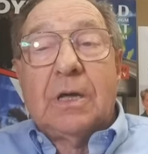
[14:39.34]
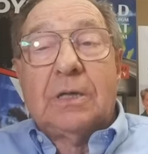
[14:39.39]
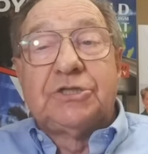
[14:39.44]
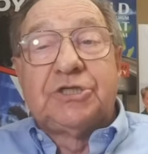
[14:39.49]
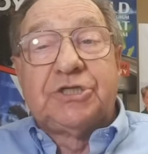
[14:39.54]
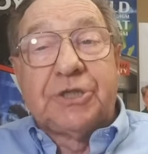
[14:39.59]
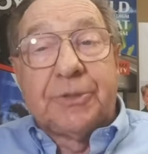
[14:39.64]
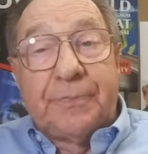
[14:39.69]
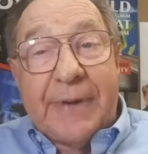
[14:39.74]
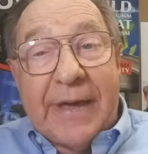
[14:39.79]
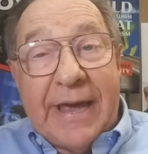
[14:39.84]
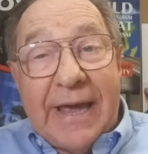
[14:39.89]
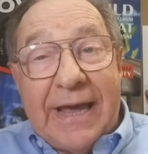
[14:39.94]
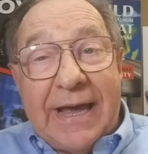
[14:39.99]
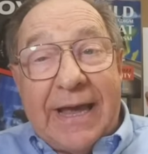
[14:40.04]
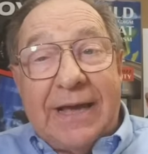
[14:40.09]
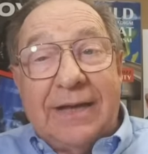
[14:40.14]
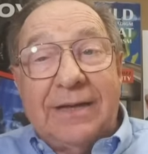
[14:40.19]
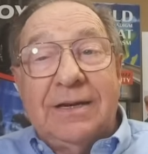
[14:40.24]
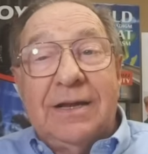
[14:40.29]

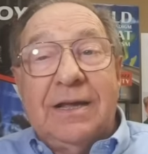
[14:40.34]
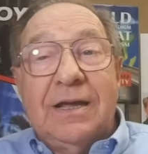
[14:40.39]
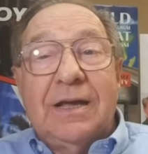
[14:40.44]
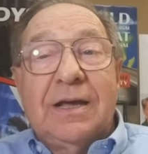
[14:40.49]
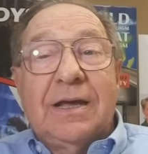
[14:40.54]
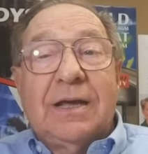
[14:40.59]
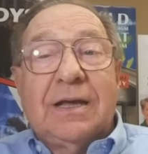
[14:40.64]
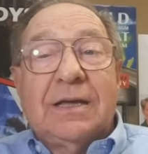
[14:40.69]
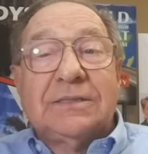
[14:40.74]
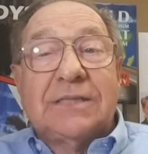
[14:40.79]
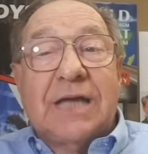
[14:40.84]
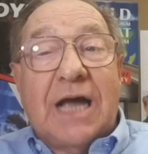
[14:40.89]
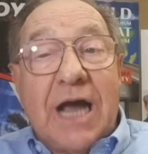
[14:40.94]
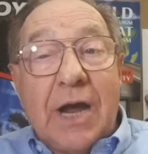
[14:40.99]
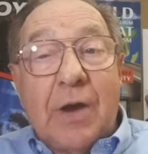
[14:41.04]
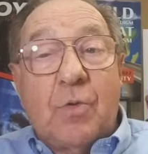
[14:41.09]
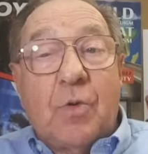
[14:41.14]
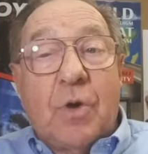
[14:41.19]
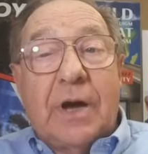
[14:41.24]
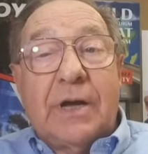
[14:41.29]

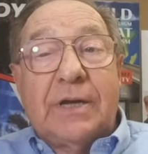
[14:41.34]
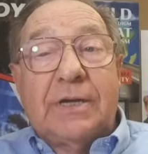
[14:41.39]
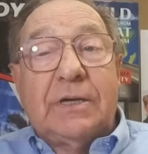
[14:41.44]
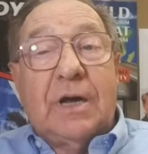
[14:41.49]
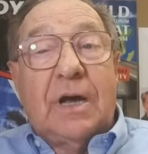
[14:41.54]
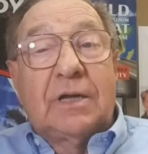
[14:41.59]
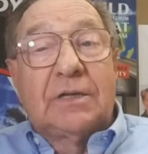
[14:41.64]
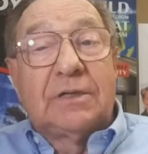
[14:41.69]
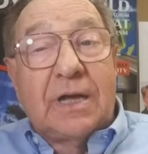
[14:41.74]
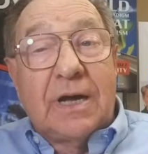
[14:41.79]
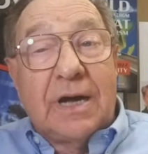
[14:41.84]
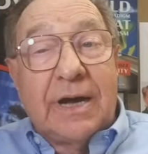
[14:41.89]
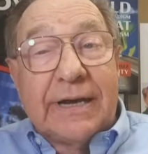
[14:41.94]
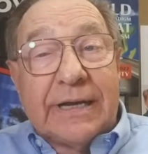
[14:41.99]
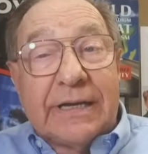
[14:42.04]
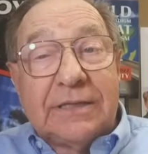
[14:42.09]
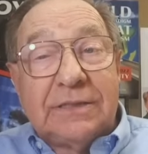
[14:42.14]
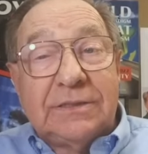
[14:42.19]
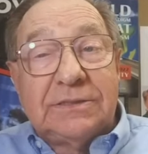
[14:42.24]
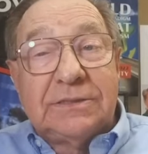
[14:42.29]
Japan-Taiwan
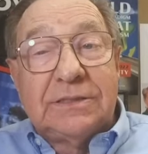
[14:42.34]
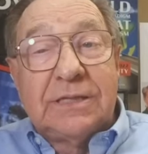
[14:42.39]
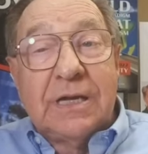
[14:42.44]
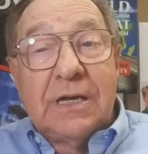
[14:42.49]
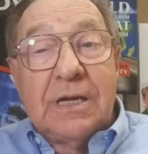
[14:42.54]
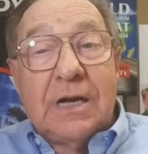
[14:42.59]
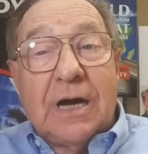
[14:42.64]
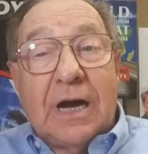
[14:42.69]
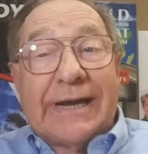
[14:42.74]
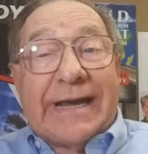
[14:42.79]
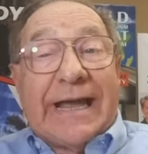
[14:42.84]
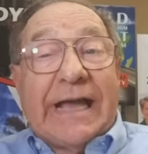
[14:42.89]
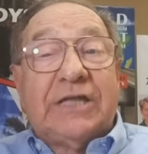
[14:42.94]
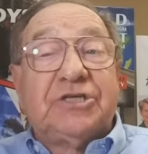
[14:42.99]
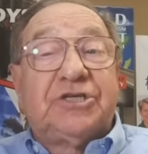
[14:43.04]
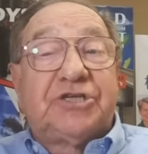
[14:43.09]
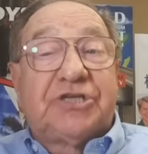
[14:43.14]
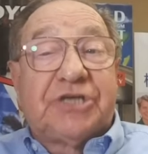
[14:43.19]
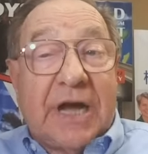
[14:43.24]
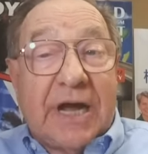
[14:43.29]
alliance
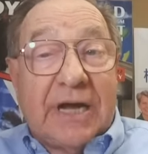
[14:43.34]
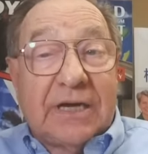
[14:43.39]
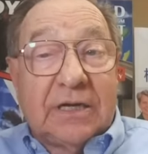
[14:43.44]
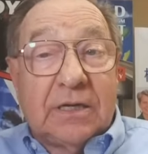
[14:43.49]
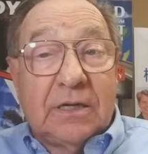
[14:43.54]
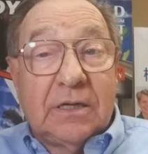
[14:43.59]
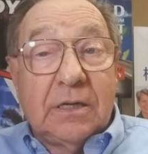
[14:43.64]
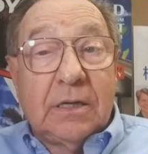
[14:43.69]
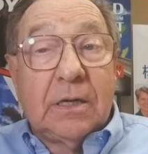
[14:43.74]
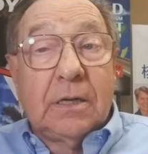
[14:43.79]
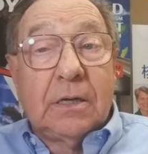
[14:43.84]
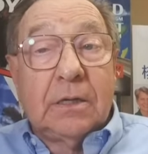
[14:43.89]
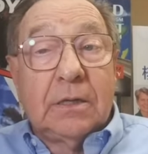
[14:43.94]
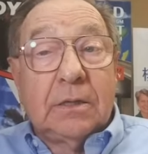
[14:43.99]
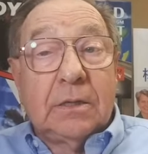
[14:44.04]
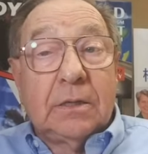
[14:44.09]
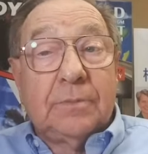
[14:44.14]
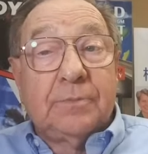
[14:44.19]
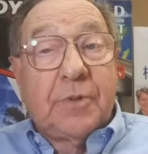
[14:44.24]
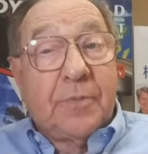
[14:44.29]
against China,
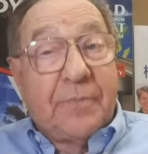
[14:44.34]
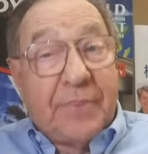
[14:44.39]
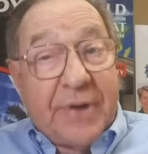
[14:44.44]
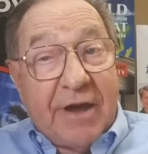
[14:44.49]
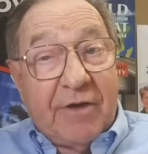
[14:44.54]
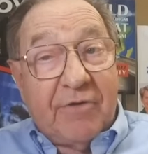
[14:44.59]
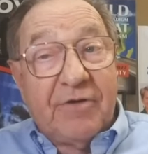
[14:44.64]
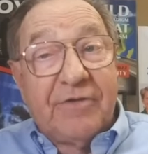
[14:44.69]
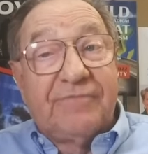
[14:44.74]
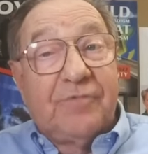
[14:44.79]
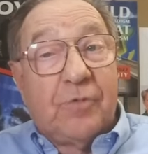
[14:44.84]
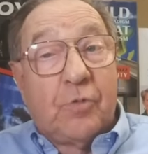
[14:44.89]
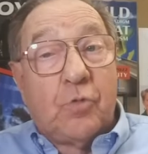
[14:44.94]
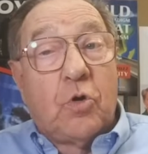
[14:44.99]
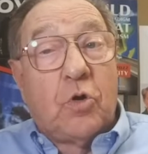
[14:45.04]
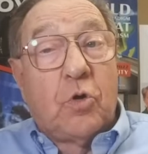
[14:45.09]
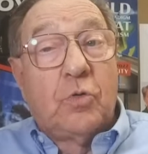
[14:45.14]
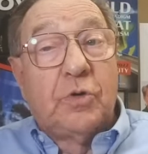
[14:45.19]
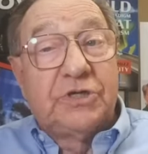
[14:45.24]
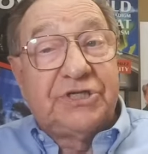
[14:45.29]
preparing for
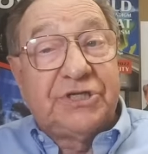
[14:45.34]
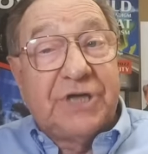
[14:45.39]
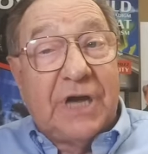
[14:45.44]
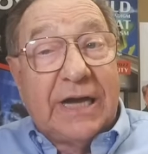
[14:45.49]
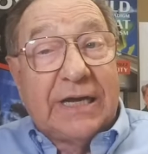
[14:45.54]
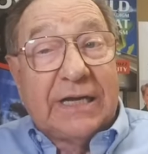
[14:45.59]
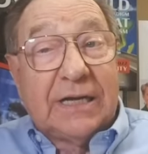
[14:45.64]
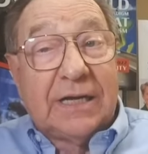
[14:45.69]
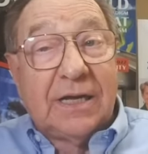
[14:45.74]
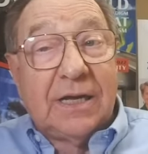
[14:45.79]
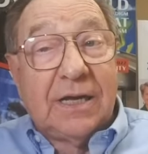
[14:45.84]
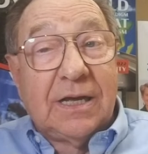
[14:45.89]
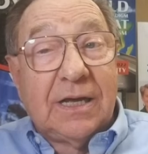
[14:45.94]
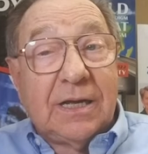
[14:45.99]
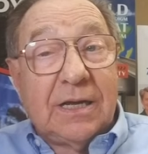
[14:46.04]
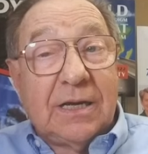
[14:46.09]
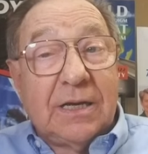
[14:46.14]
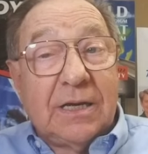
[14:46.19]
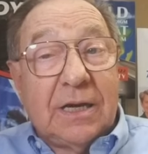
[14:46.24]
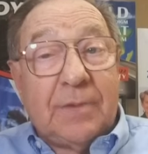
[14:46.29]
war with China.
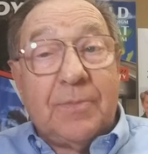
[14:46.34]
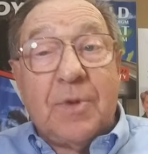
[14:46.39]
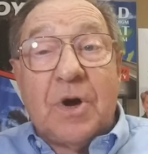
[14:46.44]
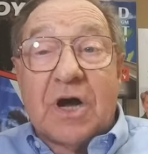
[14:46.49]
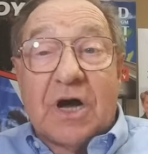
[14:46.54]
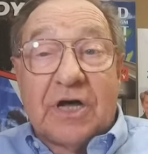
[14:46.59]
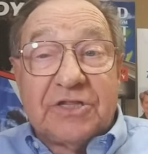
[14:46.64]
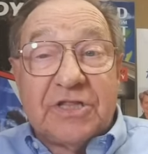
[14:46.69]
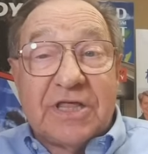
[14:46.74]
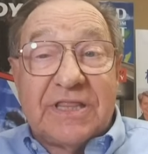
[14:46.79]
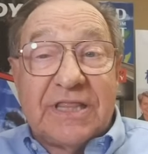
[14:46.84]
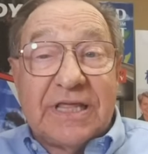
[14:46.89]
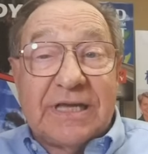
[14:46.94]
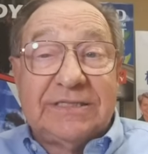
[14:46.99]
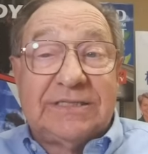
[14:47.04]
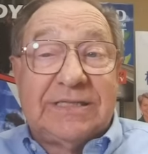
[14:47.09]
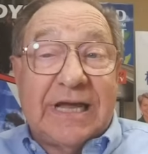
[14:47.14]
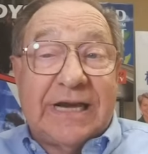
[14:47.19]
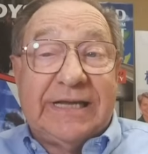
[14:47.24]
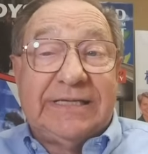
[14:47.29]
Among other
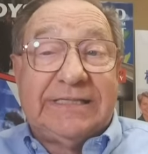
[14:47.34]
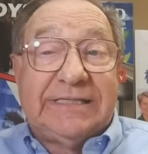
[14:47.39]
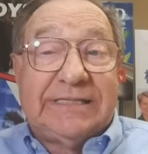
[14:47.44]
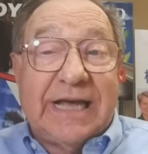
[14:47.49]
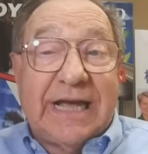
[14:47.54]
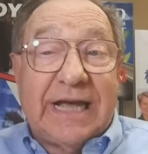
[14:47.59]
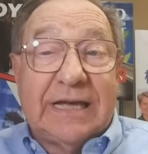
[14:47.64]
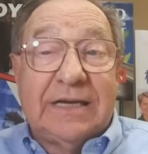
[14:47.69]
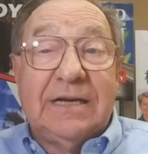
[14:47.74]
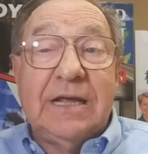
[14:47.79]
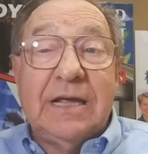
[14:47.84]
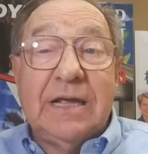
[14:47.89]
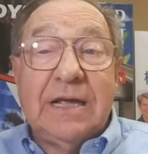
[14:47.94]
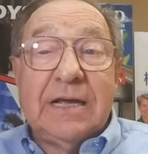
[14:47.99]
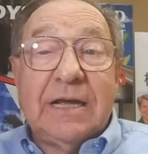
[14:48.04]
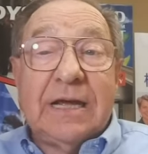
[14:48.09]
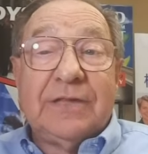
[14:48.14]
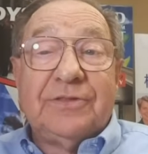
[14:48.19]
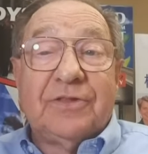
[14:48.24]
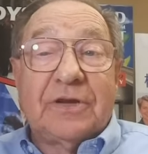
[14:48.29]
things that he said
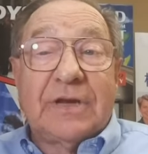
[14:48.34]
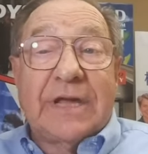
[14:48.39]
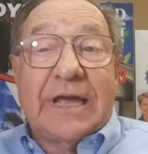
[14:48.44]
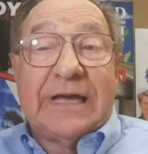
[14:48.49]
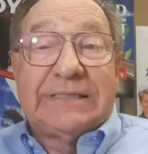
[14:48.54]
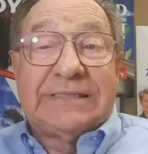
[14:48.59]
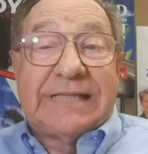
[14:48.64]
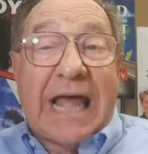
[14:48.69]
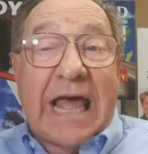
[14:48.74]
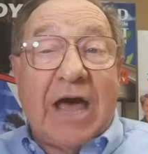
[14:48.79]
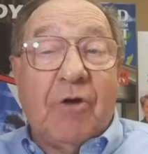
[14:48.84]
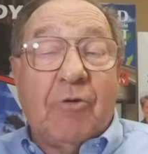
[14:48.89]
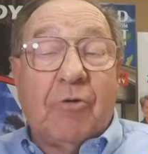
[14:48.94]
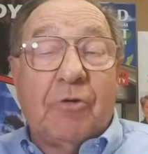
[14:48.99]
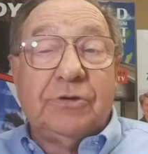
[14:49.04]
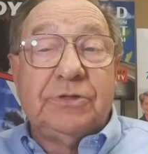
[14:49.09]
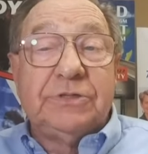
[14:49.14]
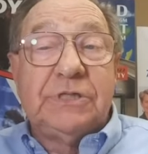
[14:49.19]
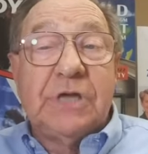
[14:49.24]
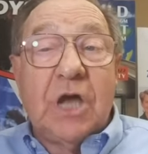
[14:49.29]
in the last
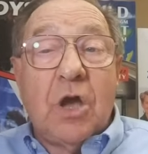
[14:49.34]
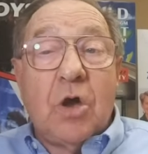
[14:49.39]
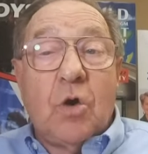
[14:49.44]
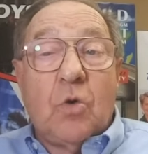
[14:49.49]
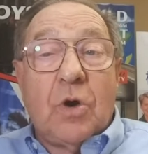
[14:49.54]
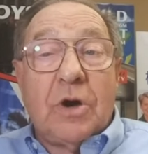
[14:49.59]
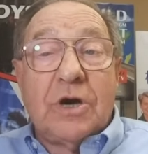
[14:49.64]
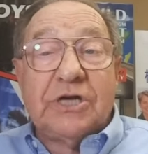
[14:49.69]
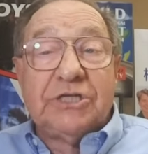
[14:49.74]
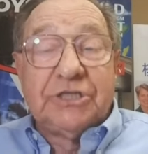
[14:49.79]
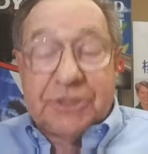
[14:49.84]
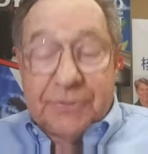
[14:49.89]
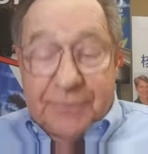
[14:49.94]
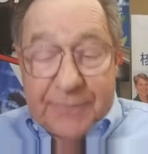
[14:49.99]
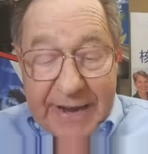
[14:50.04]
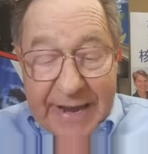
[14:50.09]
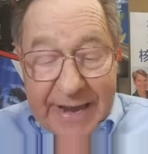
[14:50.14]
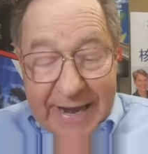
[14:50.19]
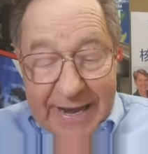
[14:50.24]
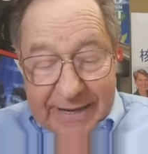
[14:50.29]
hours while in
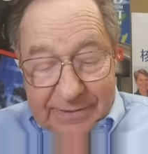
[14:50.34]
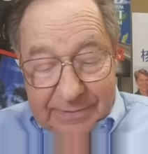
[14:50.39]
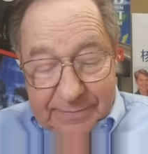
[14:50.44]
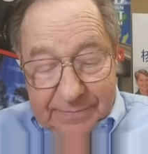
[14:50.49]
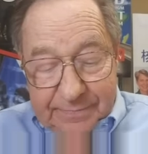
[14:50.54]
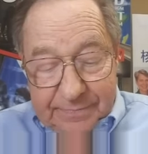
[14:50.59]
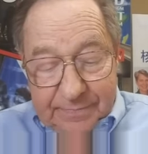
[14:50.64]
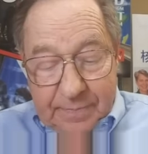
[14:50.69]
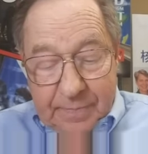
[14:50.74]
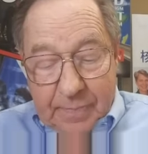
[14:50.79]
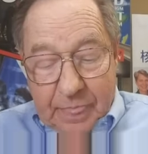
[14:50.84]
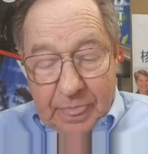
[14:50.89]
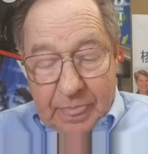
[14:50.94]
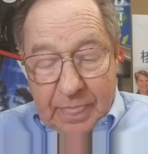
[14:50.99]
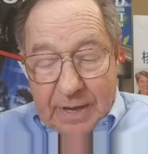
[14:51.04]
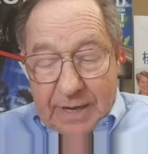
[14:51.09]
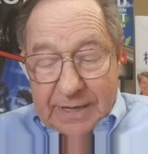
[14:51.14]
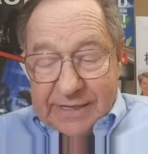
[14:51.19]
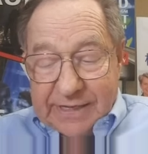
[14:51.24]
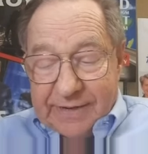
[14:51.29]
Japan,
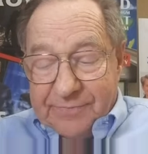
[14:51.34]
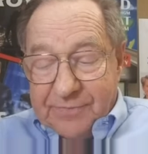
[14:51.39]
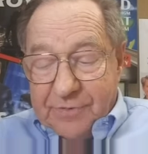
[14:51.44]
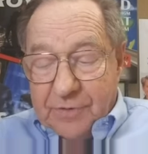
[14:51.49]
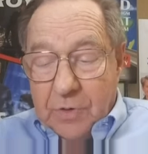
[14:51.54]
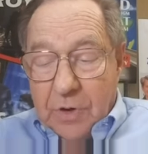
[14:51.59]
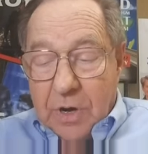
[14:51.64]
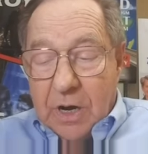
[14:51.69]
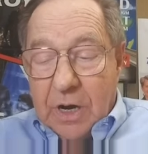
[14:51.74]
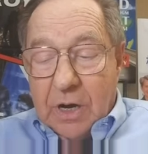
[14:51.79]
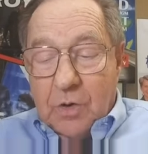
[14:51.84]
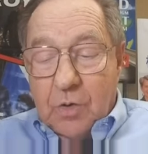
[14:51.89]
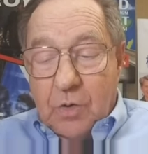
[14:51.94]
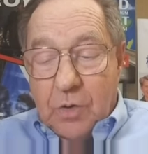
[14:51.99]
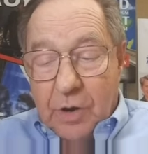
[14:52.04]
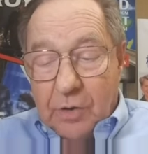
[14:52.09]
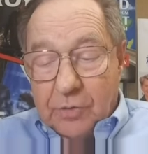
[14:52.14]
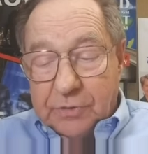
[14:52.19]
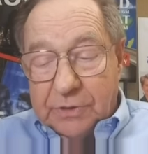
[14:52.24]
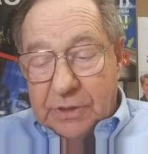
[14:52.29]
I give you a
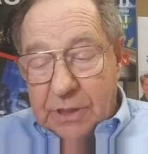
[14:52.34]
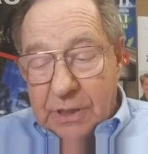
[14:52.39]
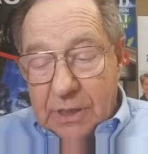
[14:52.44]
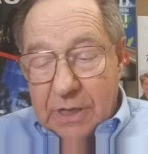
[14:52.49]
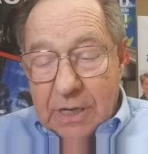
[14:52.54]
quote.